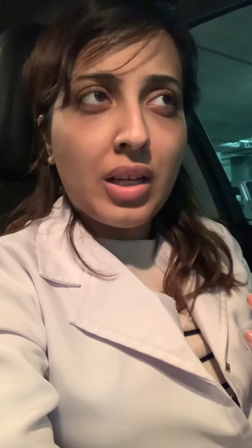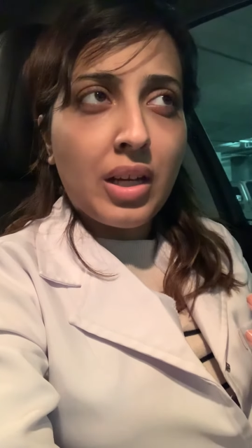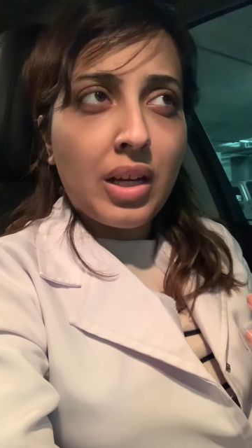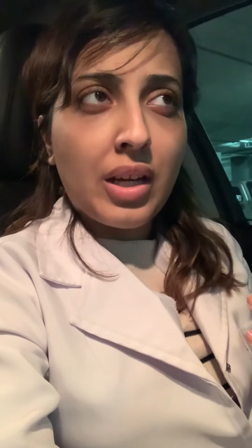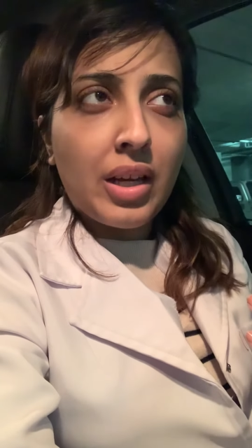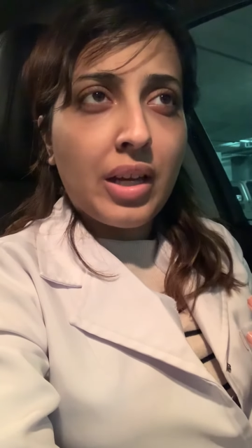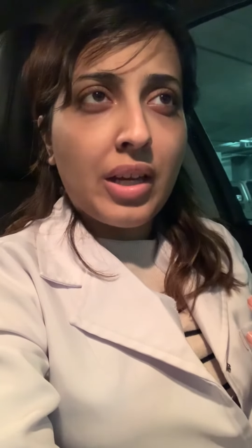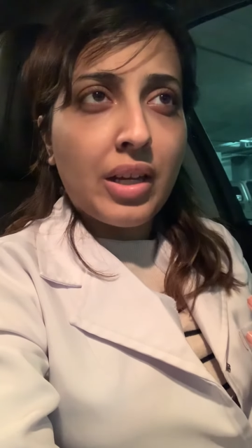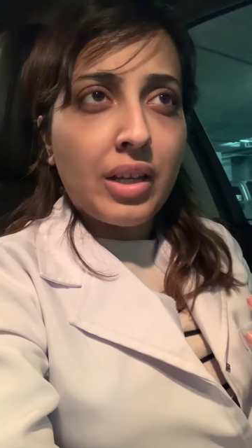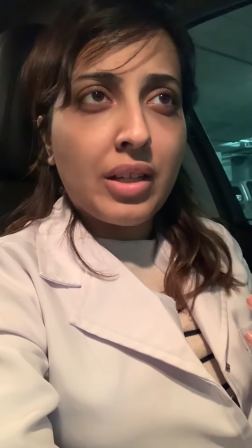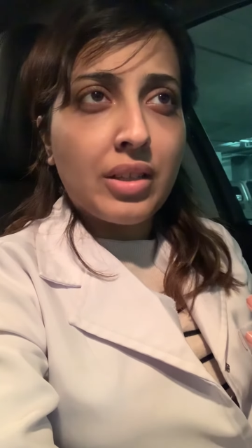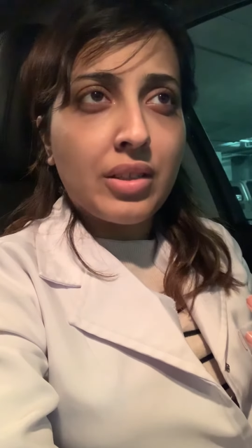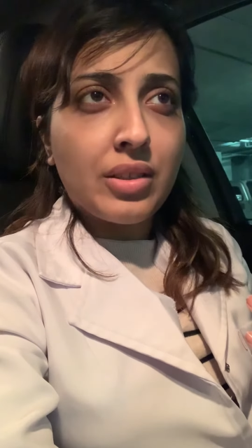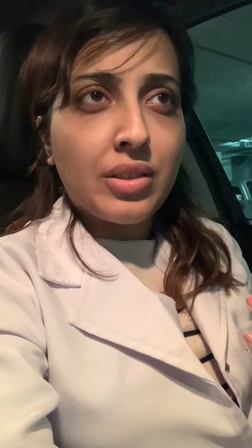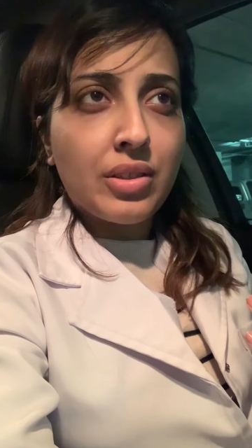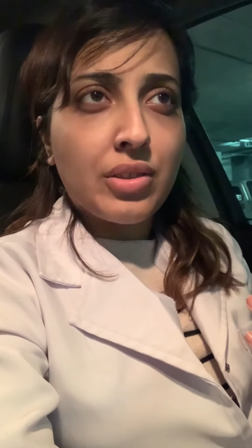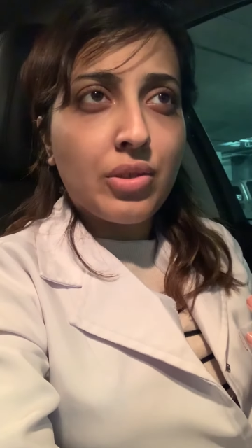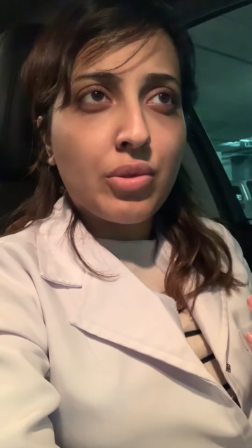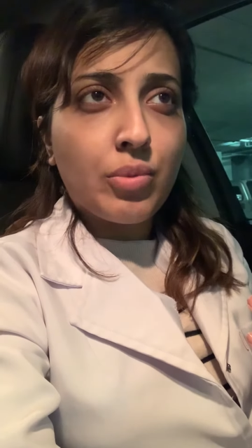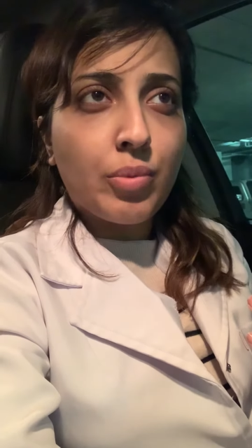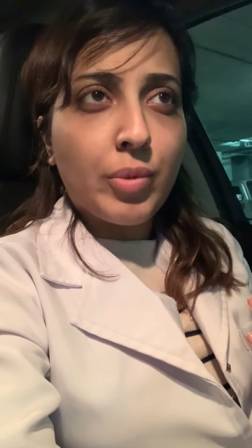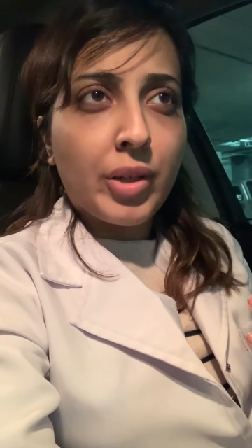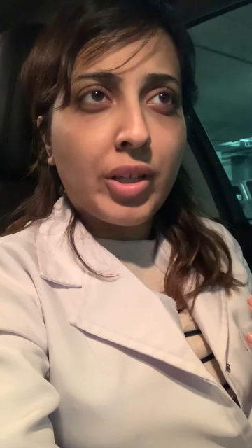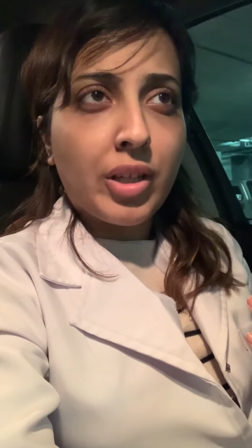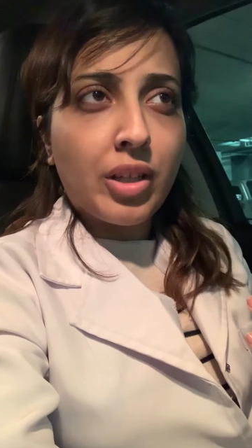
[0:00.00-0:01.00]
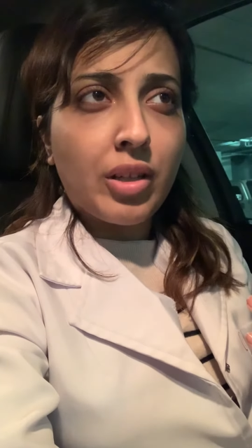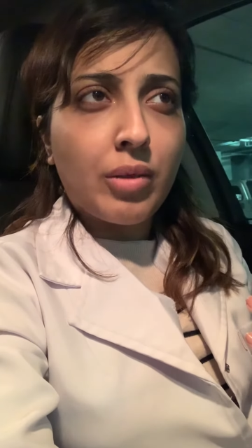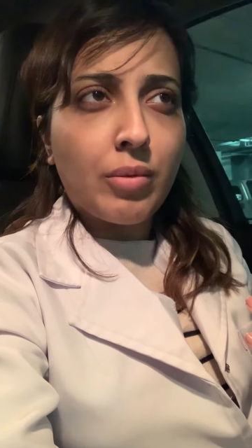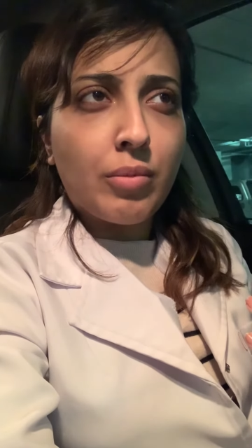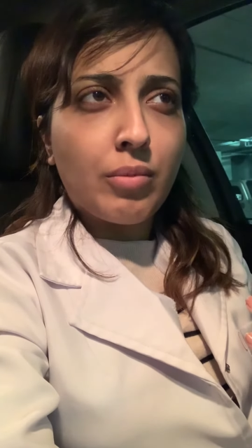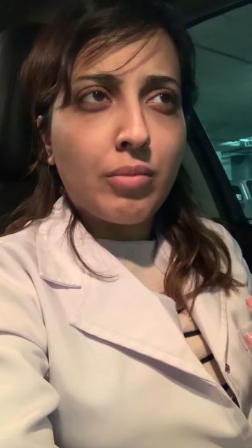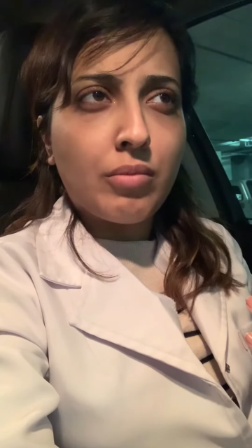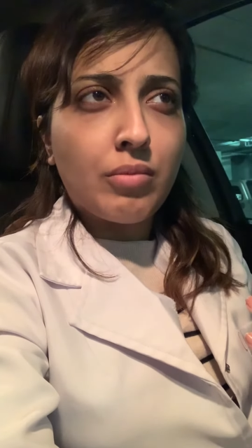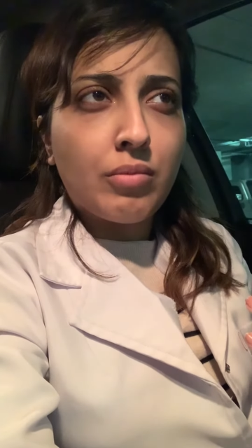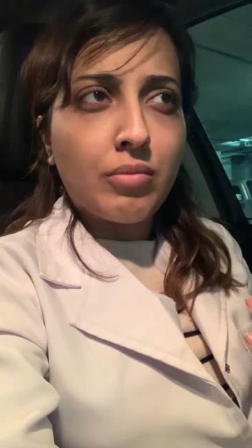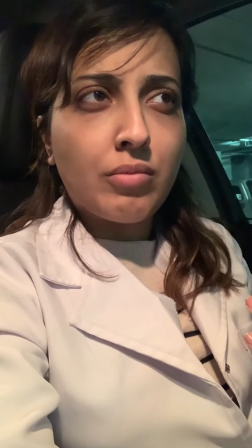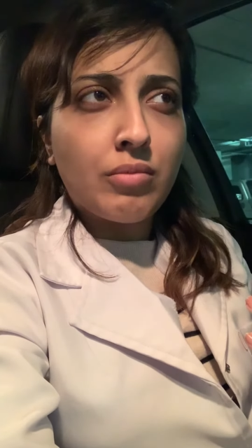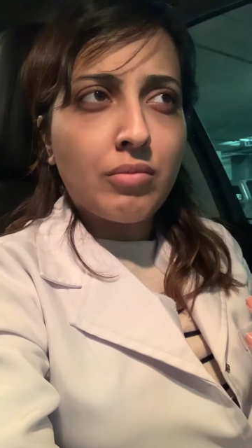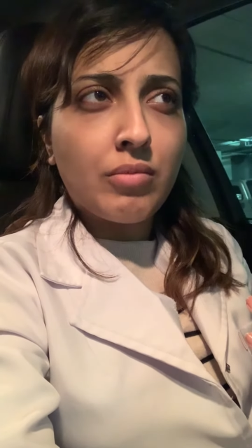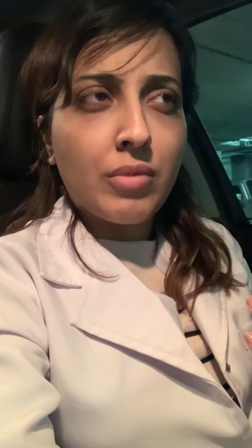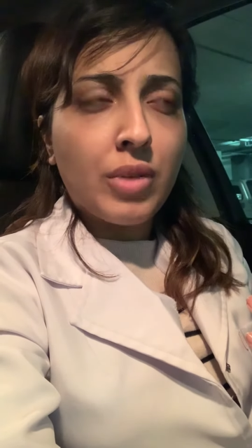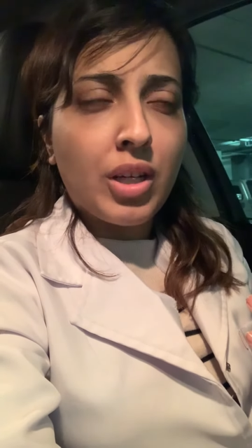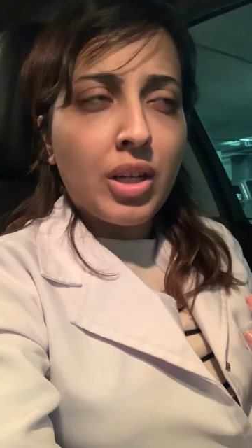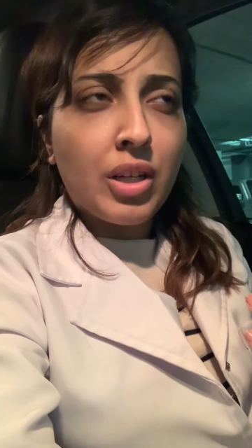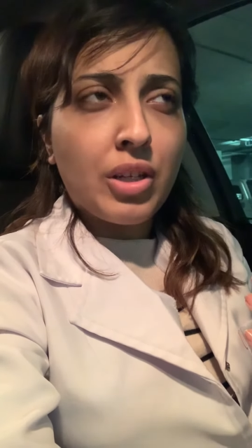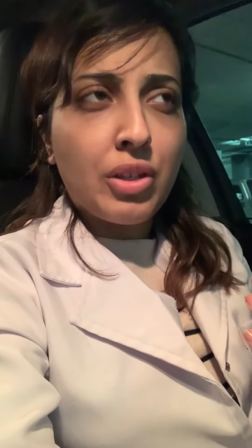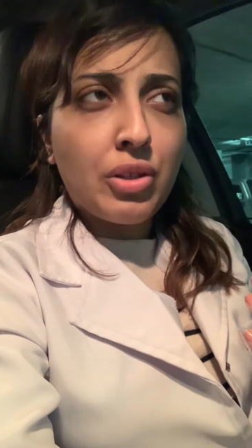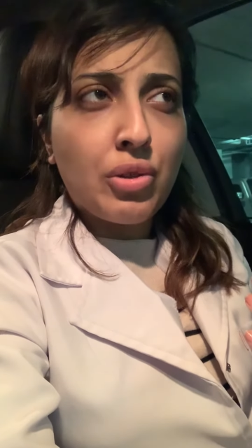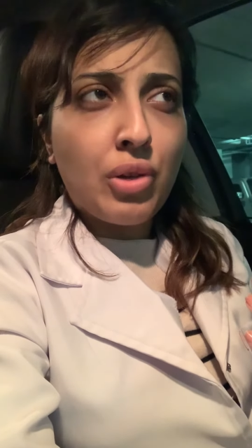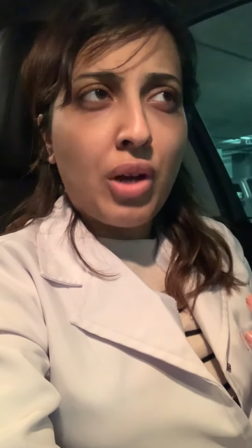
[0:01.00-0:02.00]
and you become
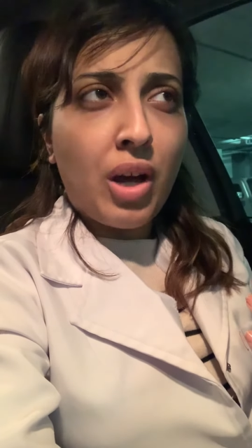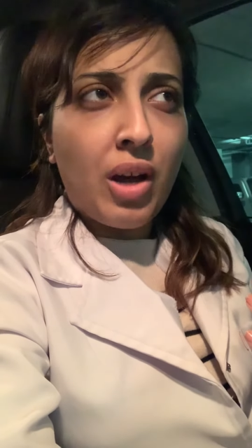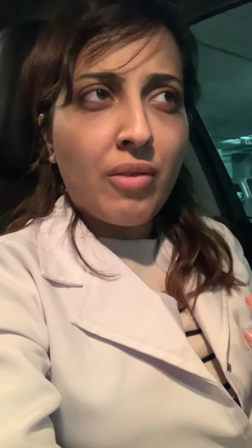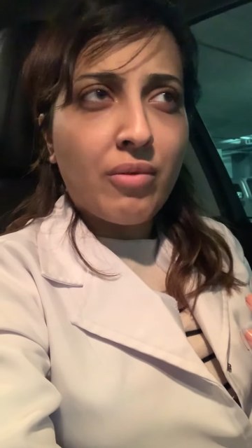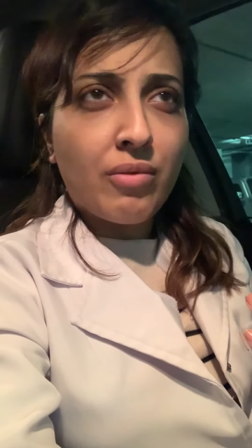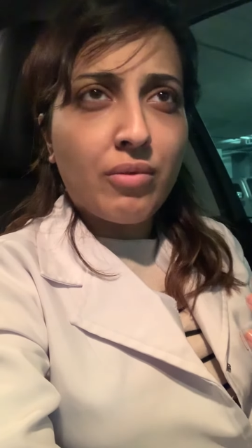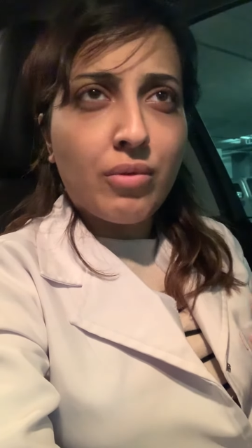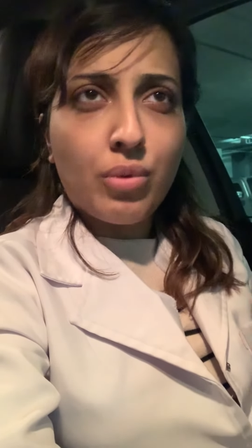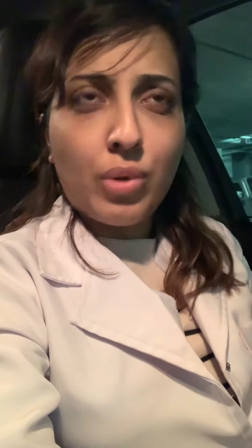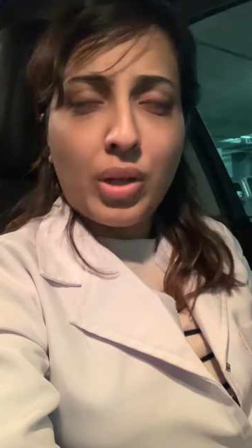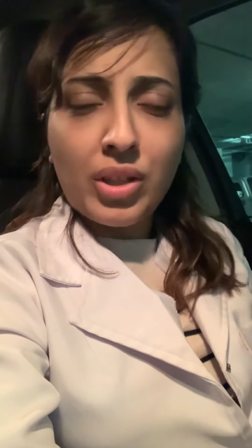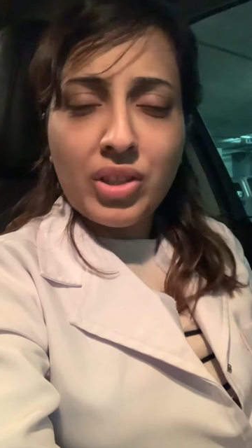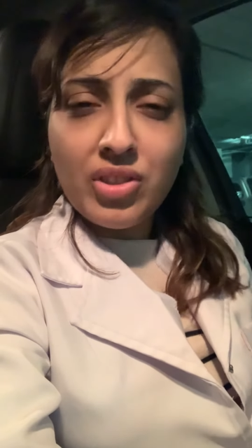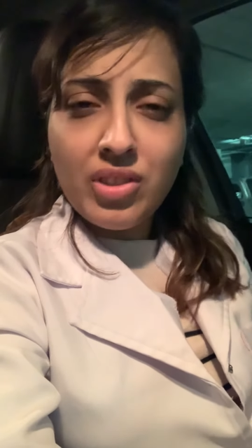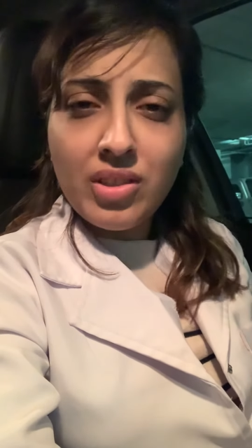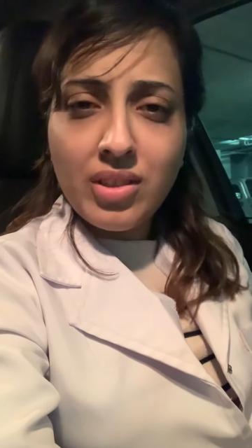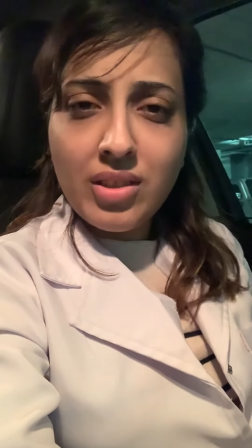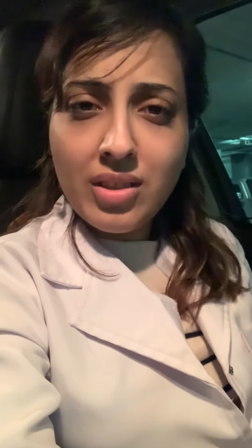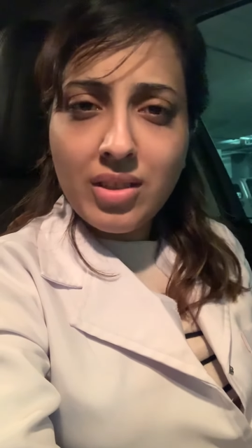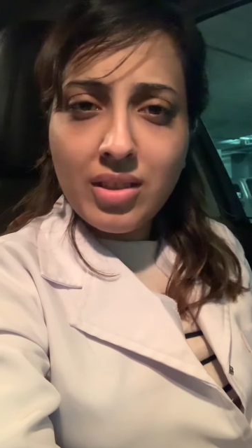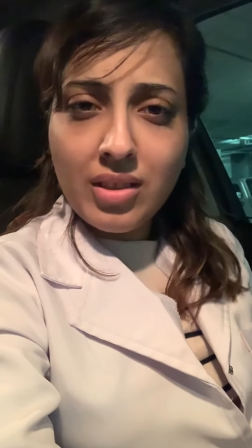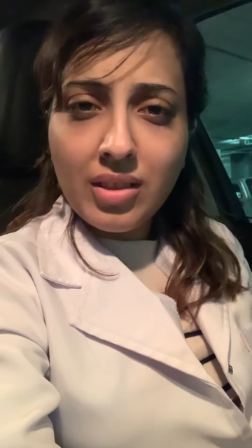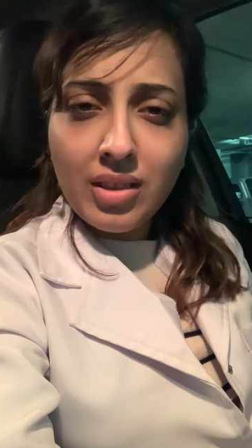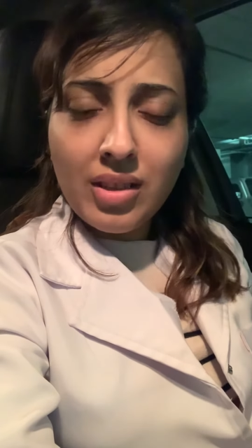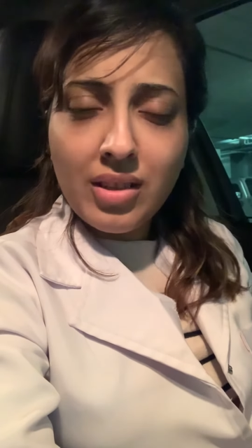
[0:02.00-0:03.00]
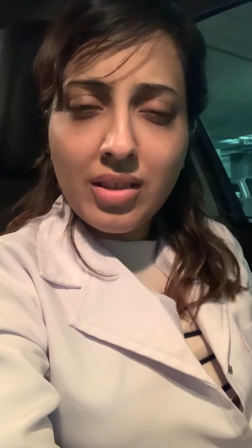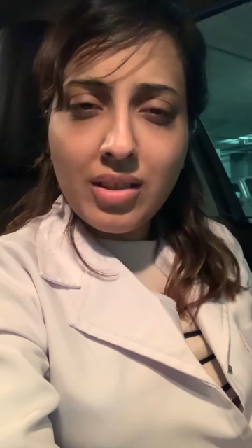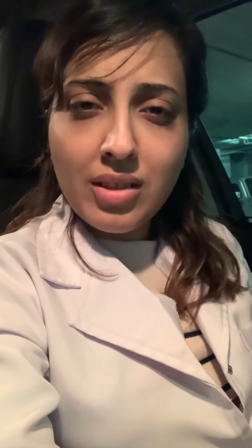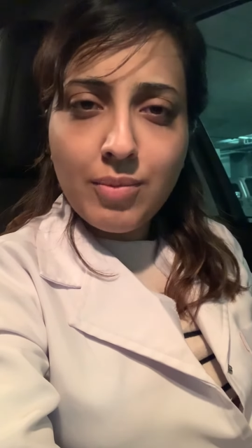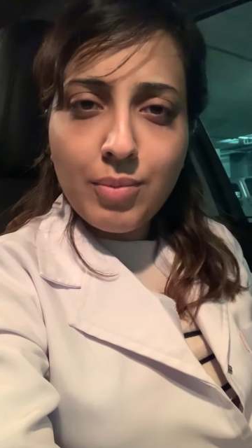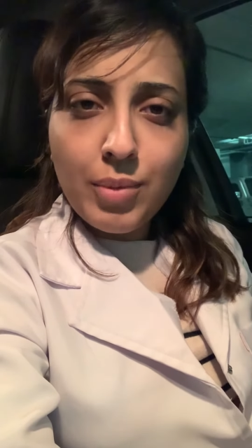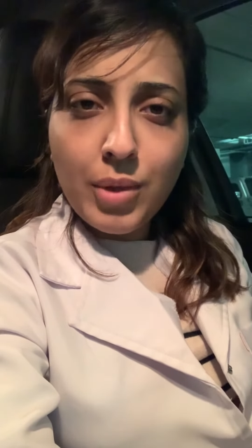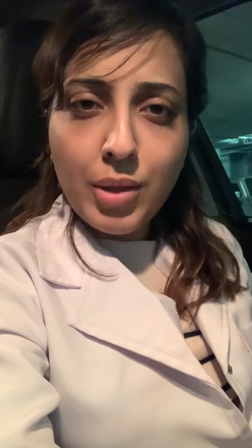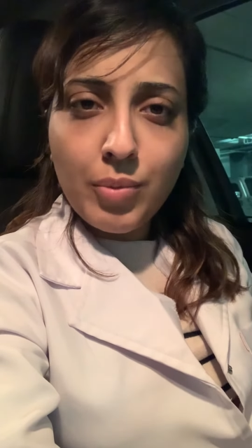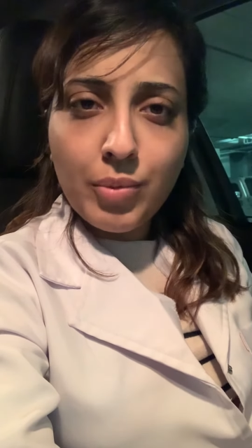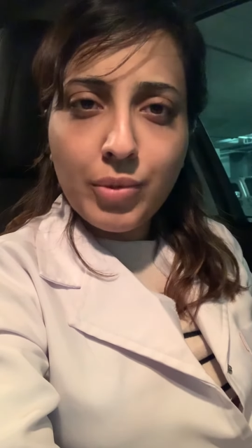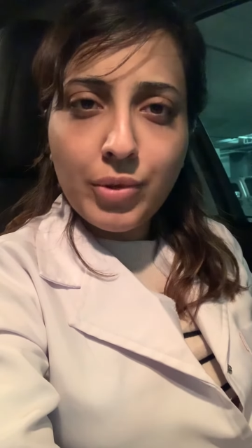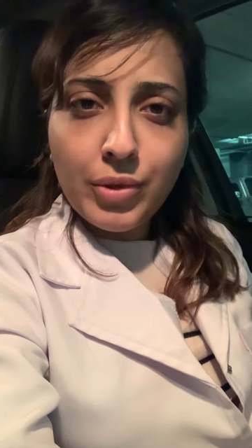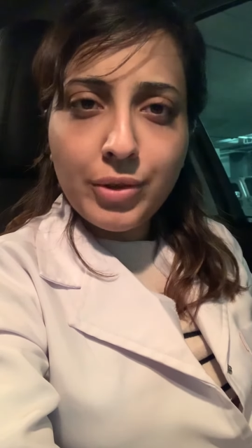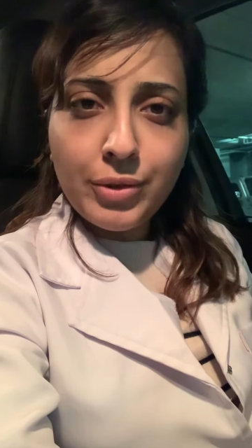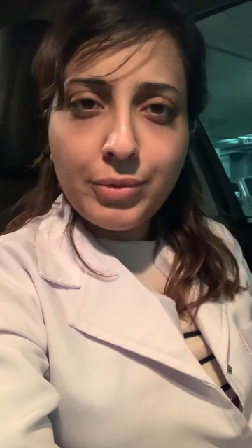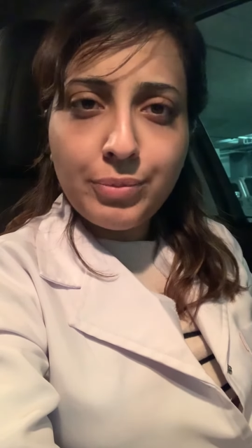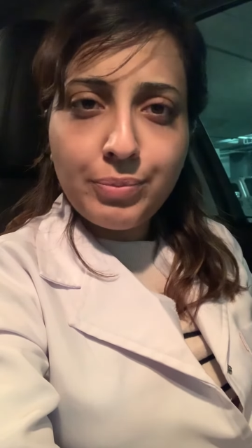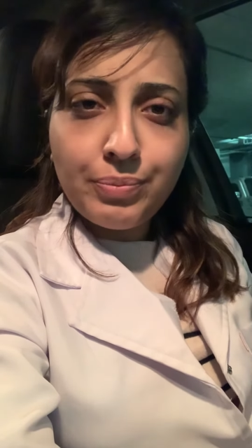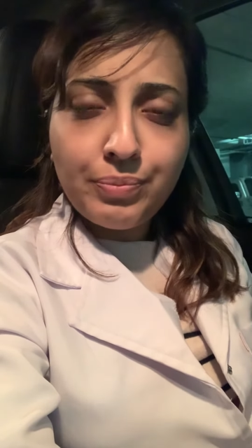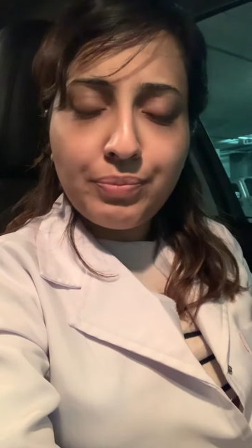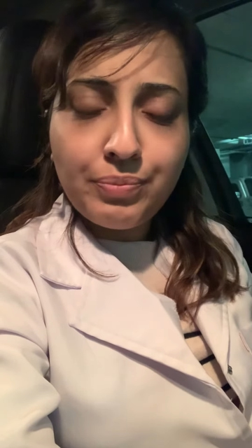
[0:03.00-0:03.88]
you have grudges against people